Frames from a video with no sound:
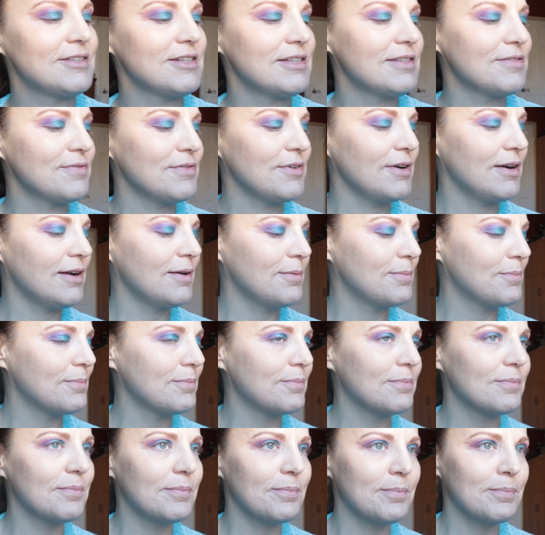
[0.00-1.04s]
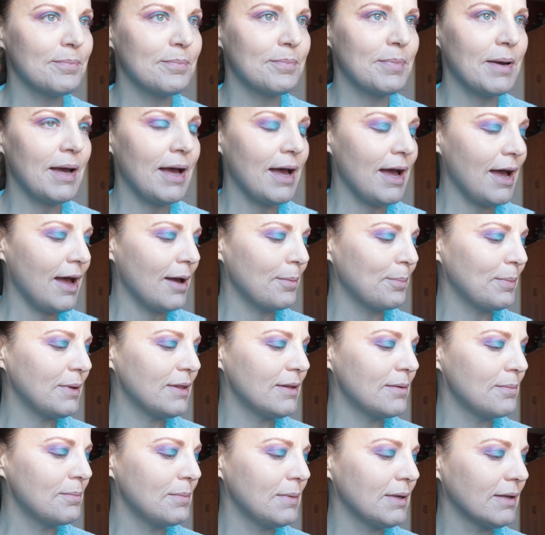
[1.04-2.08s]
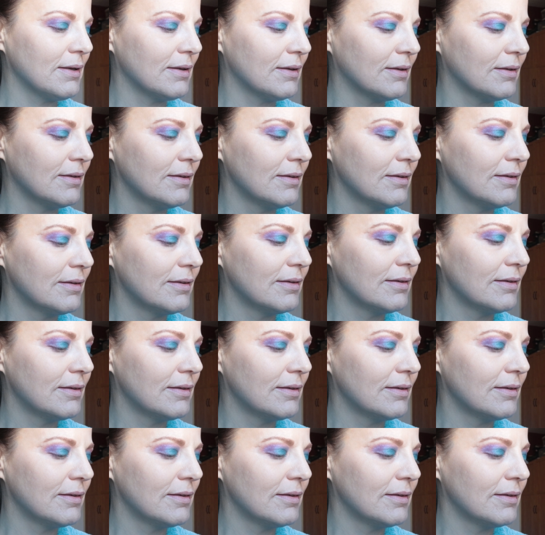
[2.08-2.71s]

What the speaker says: just for a pop in the middle.